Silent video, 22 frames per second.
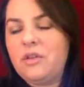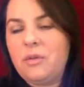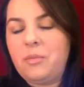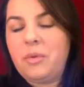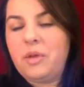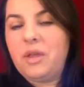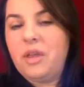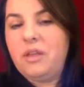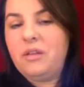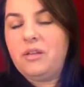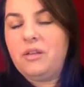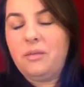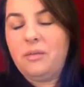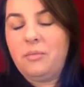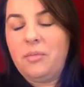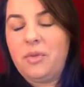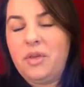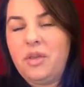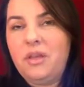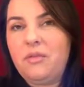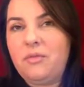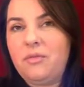I paid
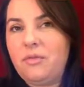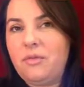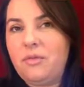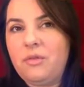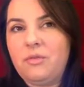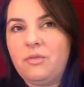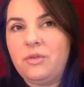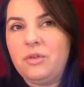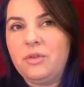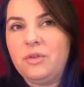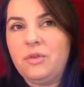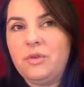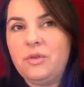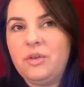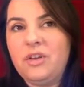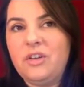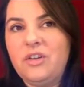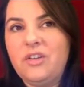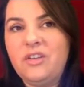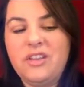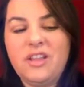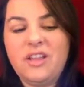for it for 2
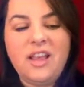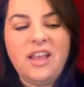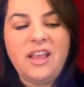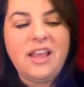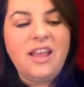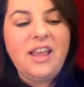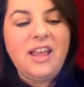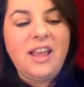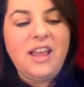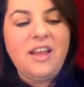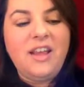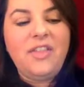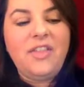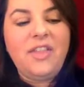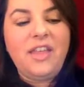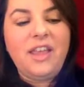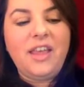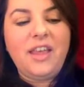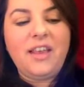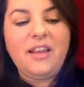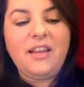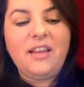years. And
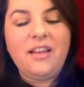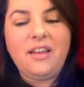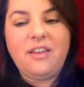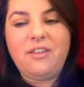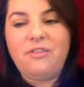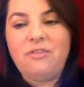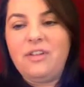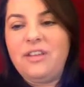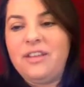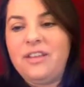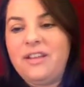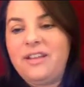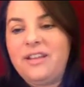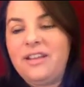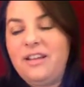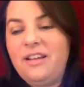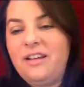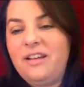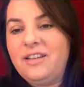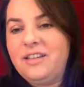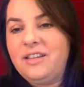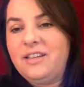then, like,
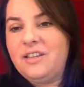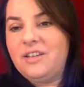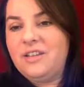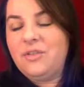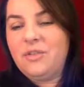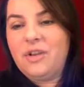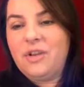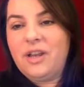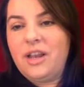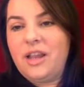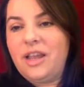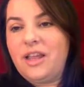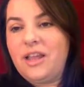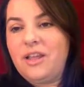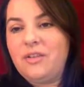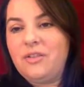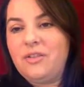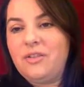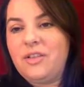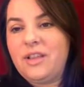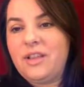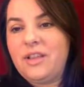recently I did Google
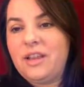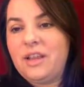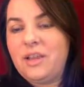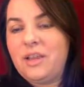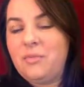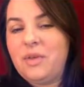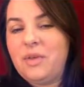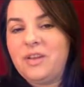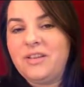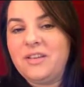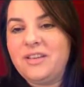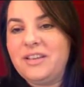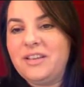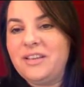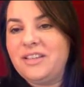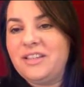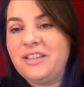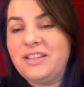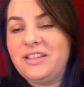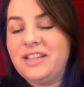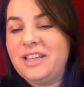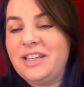Hangouts and I embedded it
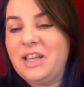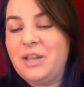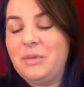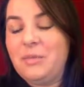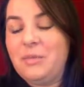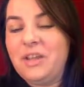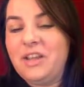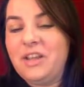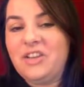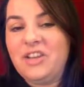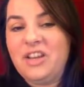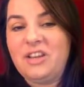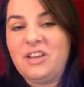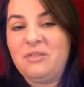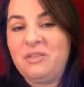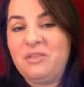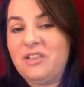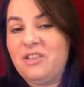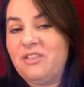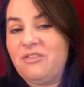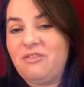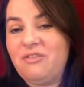into Leadpage and it
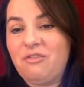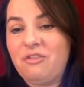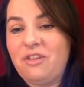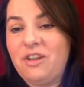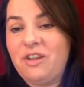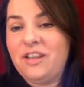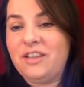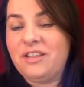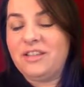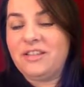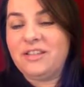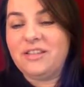was great.